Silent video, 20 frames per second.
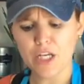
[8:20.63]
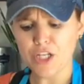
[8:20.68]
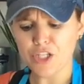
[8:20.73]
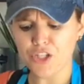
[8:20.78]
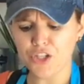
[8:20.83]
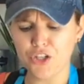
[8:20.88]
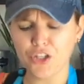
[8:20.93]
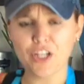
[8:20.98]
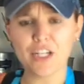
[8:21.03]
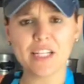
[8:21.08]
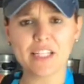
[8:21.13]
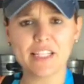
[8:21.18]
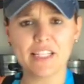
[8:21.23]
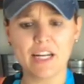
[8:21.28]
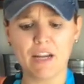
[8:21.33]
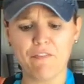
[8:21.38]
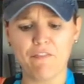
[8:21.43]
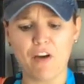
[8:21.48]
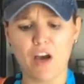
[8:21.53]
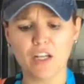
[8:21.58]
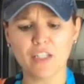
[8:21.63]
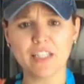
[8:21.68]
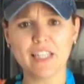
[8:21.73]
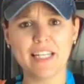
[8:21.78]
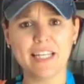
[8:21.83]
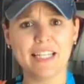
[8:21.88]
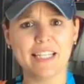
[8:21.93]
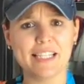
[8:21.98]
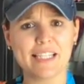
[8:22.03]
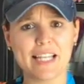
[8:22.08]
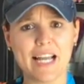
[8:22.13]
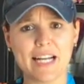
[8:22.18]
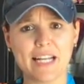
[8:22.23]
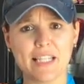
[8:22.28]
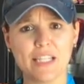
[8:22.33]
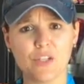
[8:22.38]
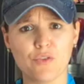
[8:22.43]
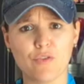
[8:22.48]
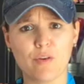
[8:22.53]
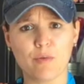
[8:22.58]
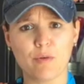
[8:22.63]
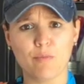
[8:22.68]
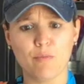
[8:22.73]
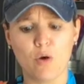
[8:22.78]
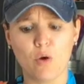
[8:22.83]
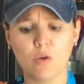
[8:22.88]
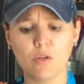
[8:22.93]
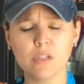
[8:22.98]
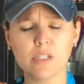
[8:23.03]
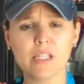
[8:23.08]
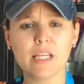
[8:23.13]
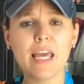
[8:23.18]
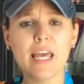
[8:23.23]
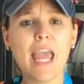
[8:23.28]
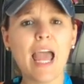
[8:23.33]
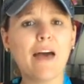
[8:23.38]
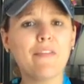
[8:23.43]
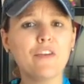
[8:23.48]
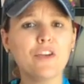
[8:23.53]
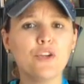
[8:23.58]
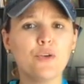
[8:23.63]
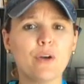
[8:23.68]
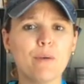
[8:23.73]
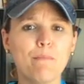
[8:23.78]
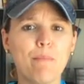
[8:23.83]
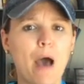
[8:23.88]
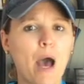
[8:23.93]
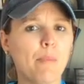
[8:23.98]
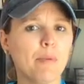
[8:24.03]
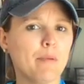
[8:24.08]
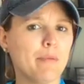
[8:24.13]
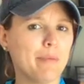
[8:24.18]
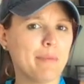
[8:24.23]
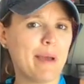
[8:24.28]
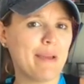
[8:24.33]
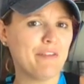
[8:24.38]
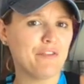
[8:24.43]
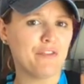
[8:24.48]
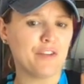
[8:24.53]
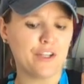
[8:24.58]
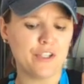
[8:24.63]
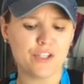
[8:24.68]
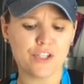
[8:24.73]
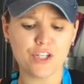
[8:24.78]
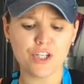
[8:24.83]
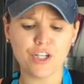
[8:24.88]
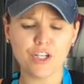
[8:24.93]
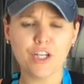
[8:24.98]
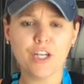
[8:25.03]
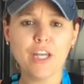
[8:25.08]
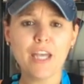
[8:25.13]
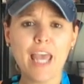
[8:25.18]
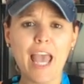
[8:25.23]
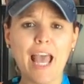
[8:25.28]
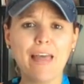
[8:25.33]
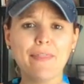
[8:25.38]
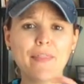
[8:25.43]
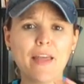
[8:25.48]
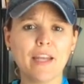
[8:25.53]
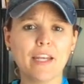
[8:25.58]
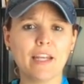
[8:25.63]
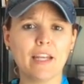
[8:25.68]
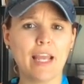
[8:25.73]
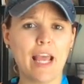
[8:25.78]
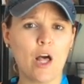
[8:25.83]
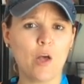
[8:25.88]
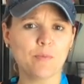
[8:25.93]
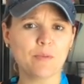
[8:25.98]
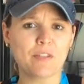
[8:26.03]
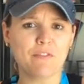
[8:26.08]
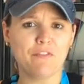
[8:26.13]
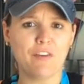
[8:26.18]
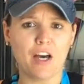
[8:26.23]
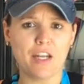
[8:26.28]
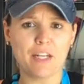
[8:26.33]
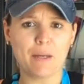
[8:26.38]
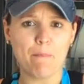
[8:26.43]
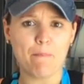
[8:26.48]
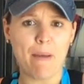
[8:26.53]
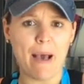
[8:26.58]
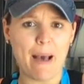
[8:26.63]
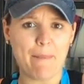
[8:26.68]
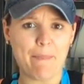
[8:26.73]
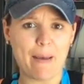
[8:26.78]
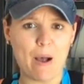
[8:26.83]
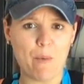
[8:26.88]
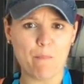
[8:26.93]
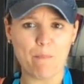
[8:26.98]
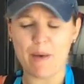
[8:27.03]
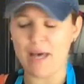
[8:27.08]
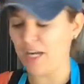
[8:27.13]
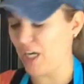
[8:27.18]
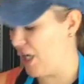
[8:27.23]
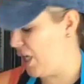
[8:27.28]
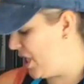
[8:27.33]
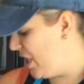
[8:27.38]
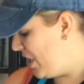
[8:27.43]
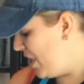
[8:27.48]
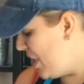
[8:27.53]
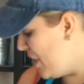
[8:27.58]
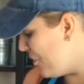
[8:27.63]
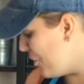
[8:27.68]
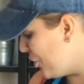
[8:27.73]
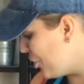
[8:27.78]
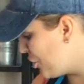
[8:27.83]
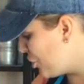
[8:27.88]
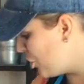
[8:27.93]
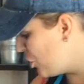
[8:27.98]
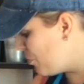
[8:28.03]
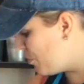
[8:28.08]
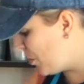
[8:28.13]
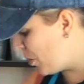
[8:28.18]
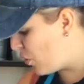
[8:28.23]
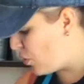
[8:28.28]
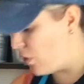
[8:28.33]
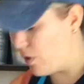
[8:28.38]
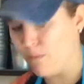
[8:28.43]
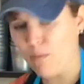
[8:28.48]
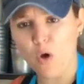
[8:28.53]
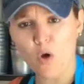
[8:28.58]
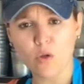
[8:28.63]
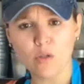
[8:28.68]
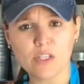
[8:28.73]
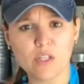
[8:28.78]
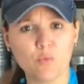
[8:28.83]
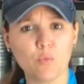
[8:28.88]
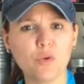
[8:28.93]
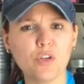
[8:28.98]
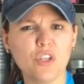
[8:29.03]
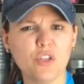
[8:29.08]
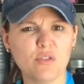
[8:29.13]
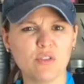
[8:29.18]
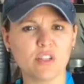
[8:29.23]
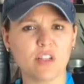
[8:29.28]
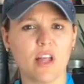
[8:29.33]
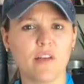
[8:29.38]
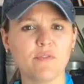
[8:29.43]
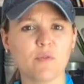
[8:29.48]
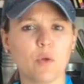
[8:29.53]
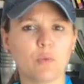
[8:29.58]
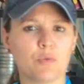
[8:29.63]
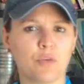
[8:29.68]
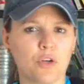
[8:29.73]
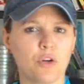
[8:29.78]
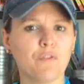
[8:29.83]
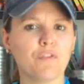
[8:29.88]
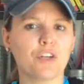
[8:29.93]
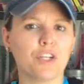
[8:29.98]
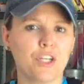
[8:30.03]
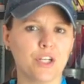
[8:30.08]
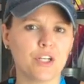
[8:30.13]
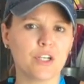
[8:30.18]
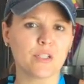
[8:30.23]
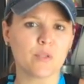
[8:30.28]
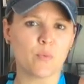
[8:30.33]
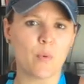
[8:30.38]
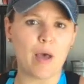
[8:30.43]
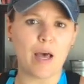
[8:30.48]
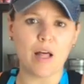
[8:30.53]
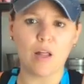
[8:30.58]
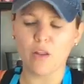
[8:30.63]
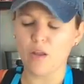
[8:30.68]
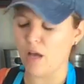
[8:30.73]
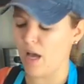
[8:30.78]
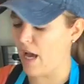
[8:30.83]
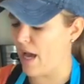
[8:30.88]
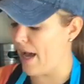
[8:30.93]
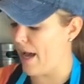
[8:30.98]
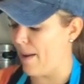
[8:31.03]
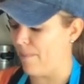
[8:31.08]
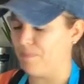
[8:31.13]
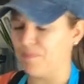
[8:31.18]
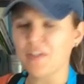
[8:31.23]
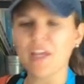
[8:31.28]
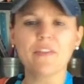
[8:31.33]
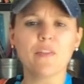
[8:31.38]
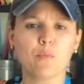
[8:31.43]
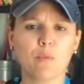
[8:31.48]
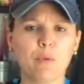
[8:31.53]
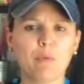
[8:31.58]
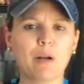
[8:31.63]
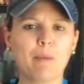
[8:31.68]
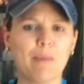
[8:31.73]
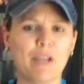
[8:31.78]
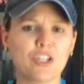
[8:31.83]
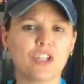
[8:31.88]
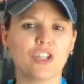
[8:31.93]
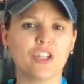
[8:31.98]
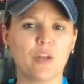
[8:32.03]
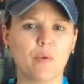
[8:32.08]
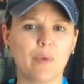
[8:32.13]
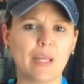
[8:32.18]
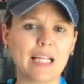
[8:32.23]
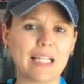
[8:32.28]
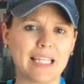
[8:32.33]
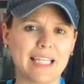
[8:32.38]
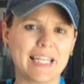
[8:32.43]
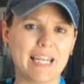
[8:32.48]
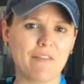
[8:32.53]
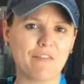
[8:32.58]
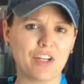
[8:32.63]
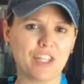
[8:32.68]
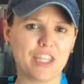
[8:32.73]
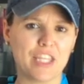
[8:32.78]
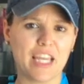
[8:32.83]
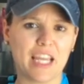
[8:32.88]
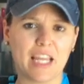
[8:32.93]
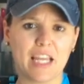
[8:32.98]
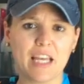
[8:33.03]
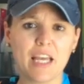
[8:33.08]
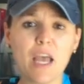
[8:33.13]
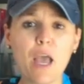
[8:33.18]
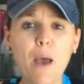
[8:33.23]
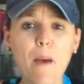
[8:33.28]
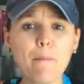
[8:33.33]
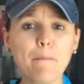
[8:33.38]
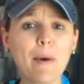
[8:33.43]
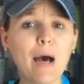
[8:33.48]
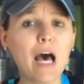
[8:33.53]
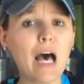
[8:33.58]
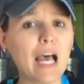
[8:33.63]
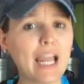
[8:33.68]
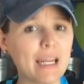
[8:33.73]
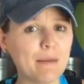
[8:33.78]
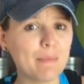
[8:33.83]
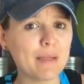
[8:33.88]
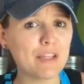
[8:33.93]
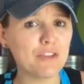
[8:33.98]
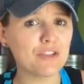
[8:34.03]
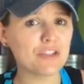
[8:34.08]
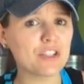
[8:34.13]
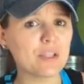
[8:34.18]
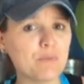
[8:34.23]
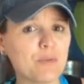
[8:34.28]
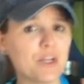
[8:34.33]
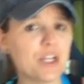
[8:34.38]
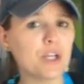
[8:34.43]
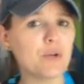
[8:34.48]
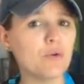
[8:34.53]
So you're gonna stick fondant inside of these rubber molds, and then you can pop them in my freezer, and then it helps the fondant pop out better. They're super cool molds, and we'll use gloves when we're over here as well. And then we wanna make sure that we clean everything. Behind me, there's some pretty